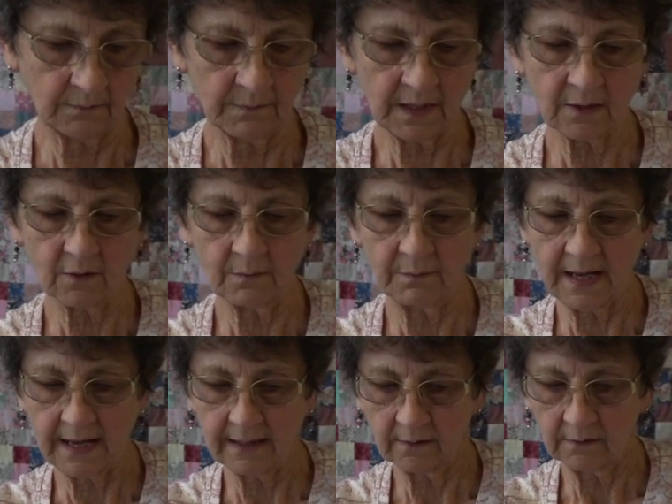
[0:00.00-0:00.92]
Make our
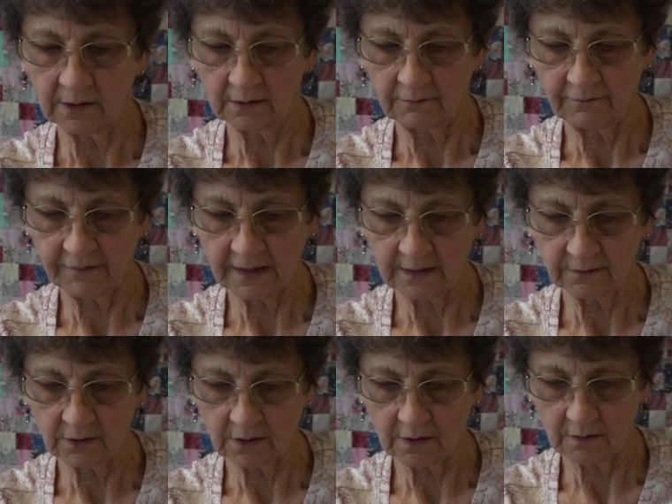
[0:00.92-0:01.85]
bag a little
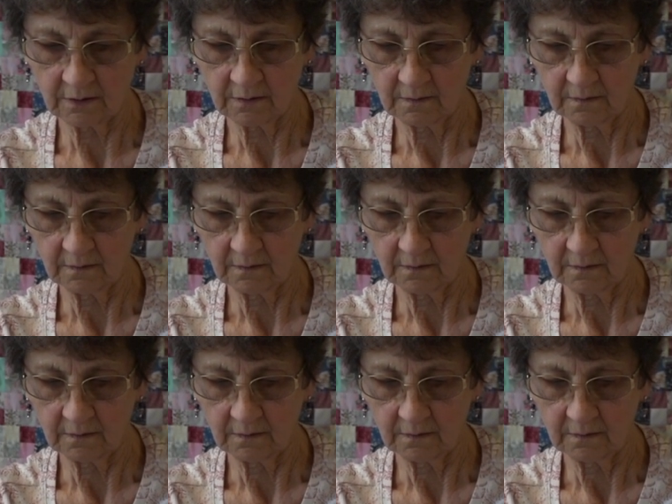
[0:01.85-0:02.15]
fancier.